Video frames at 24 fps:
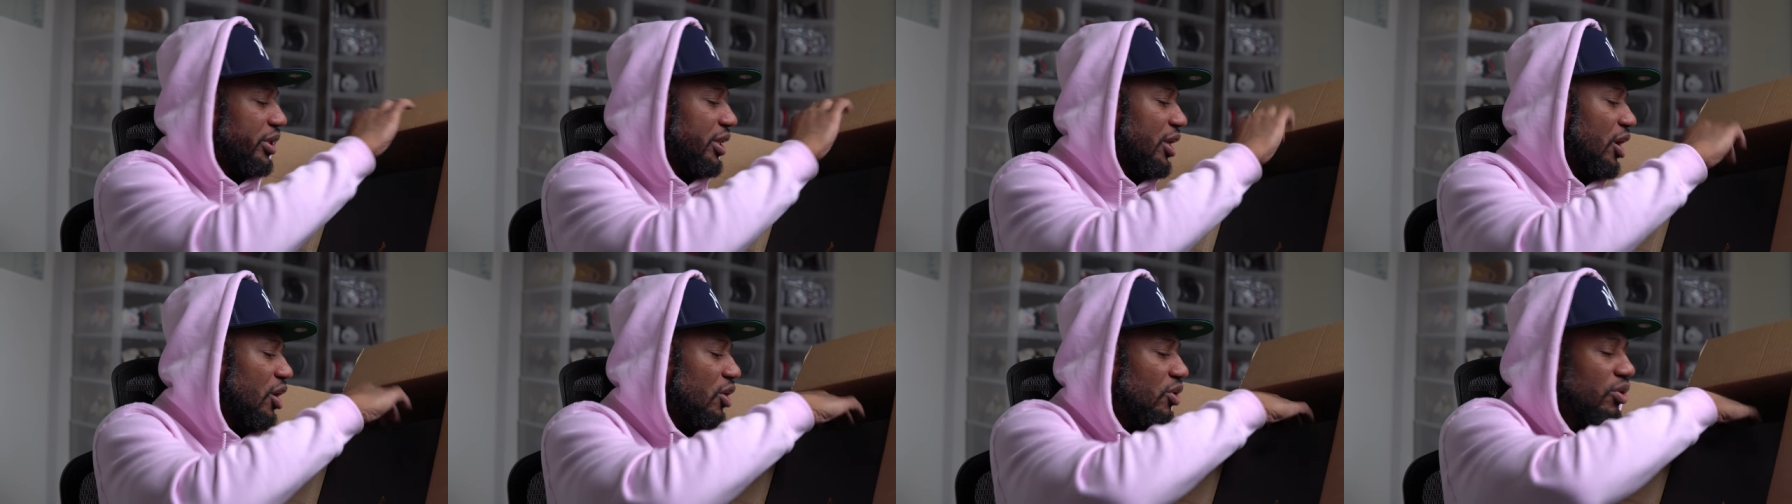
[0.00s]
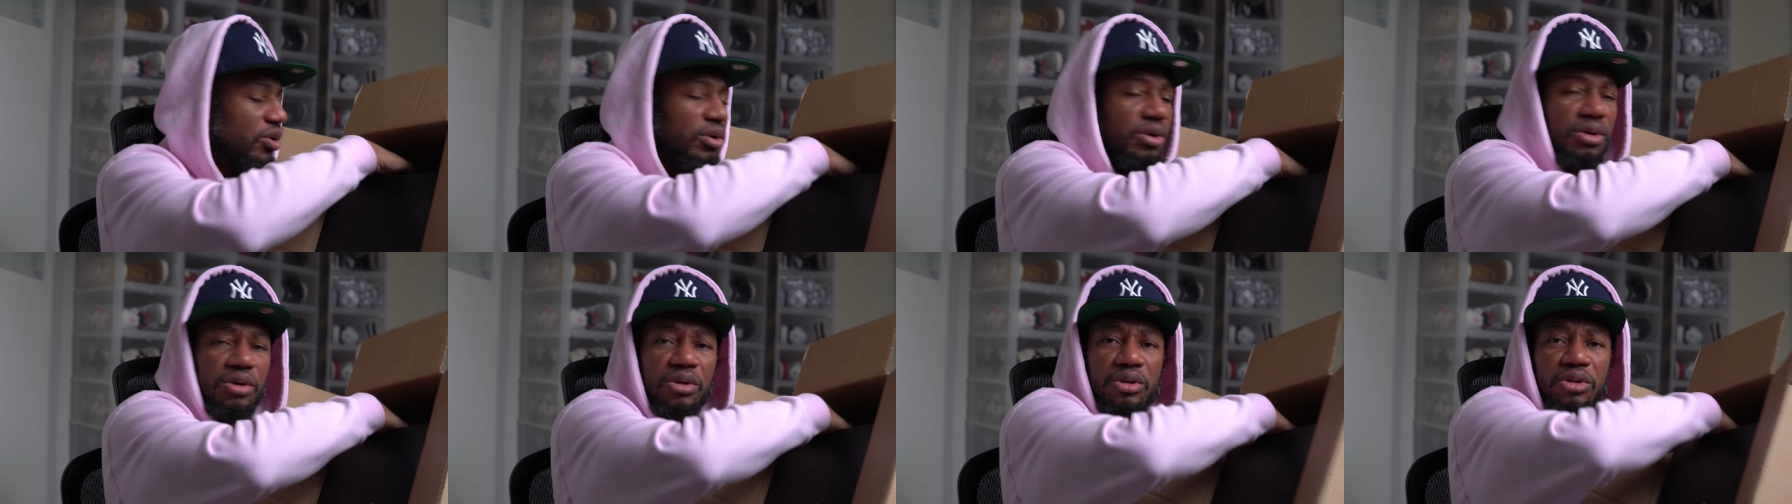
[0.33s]
know?
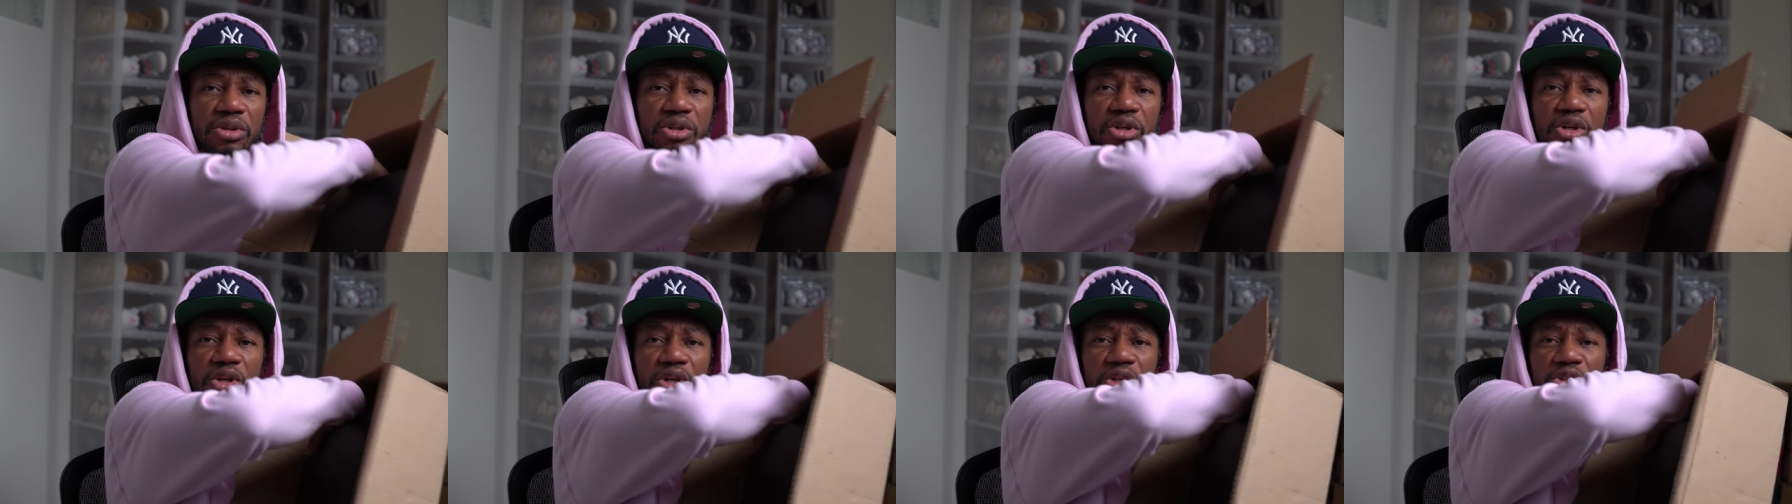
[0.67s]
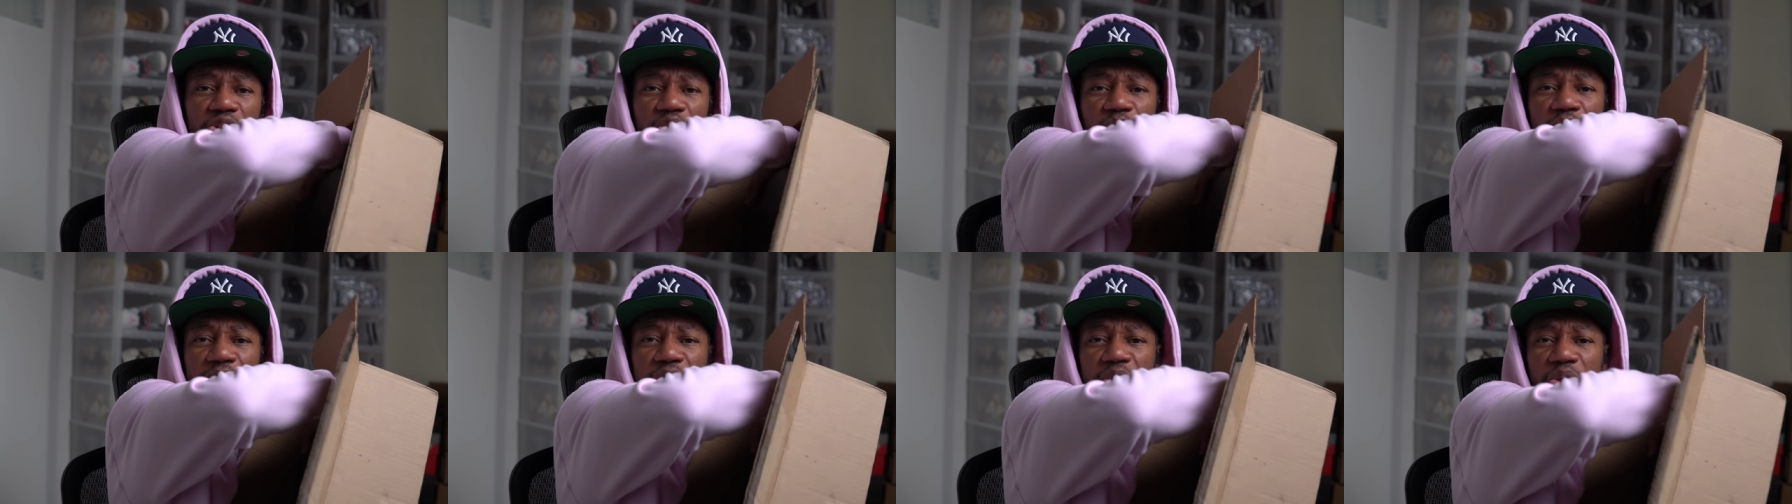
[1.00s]

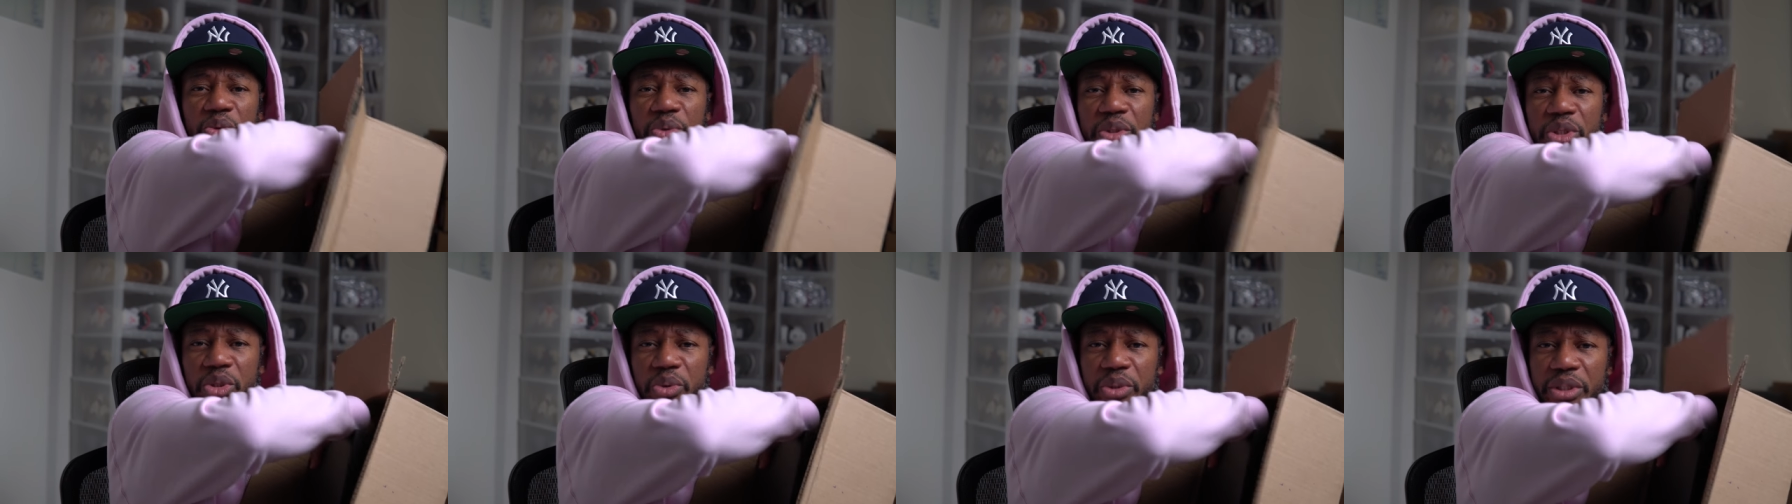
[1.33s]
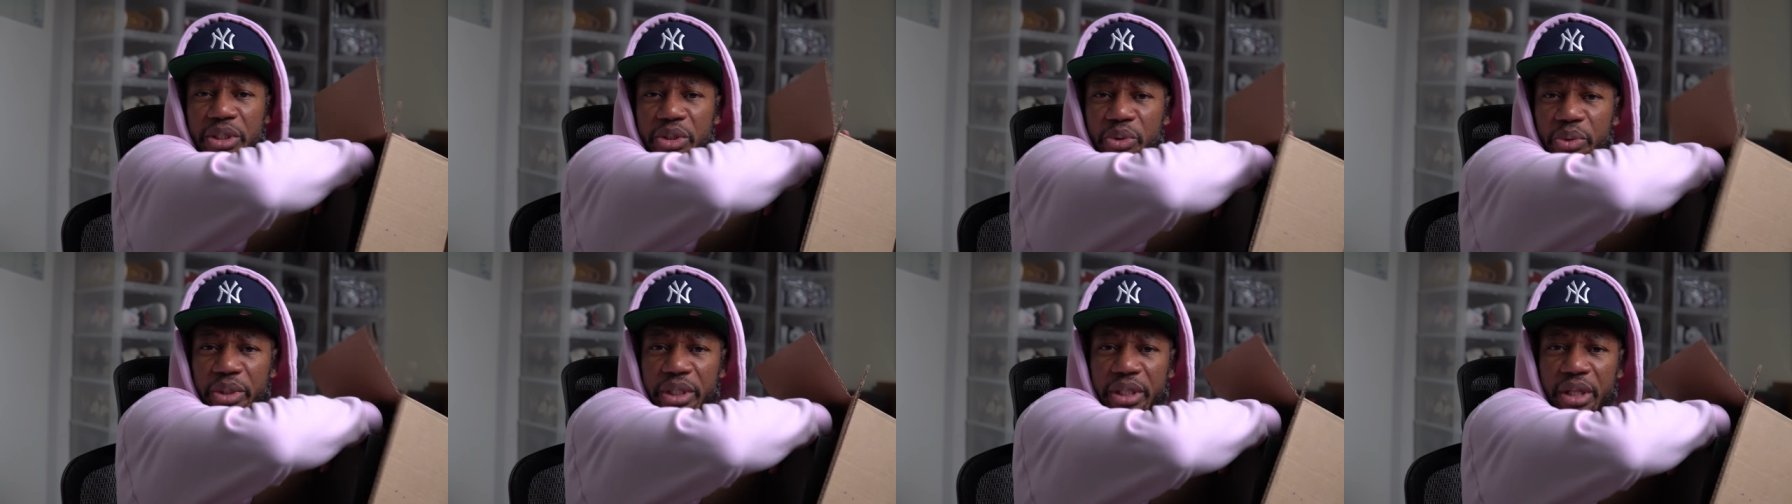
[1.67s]
Do we
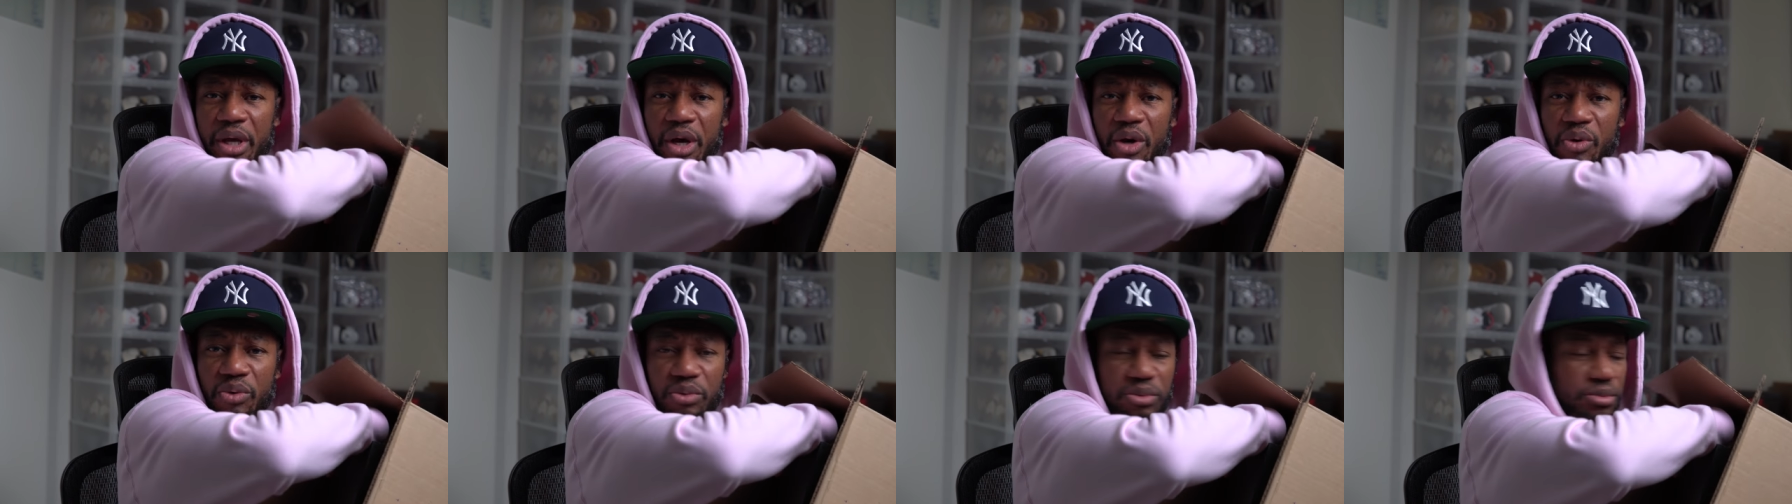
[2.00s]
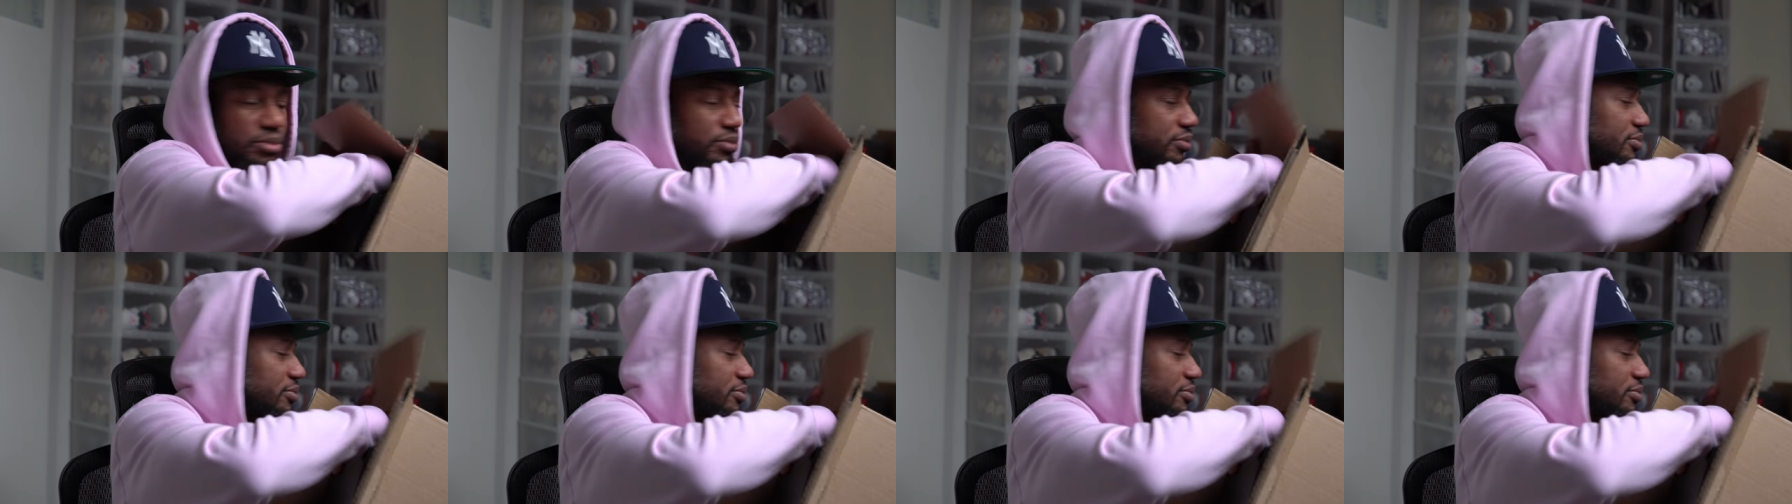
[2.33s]
know?